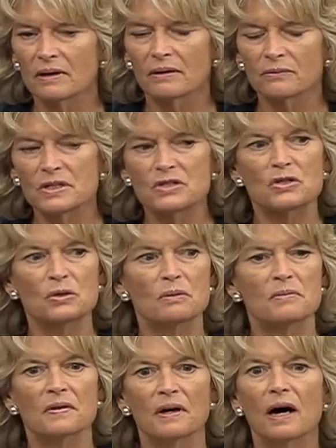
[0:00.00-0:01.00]

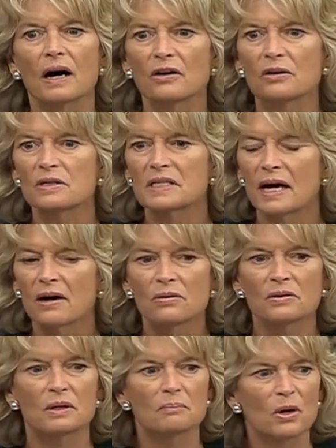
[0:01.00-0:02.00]
resumed the hunker
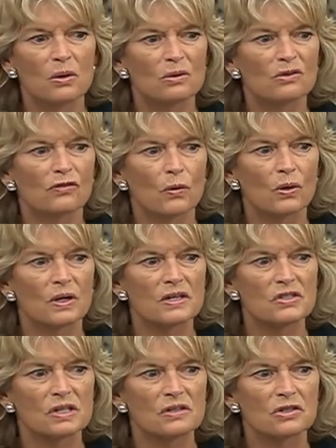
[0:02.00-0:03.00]
down mode for
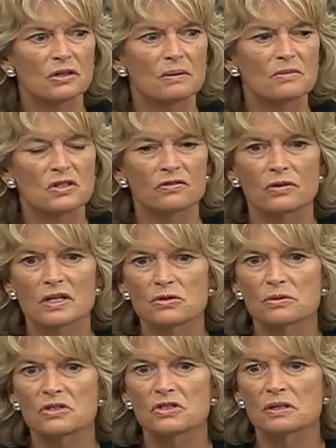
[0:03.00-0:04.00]
us in terms of
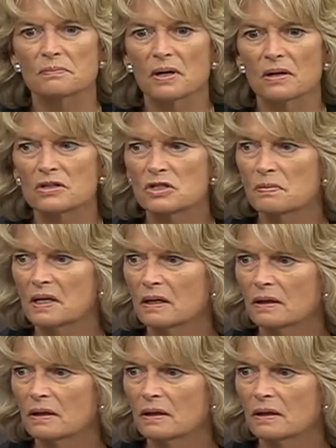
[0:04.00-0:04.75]
restaurants and bars being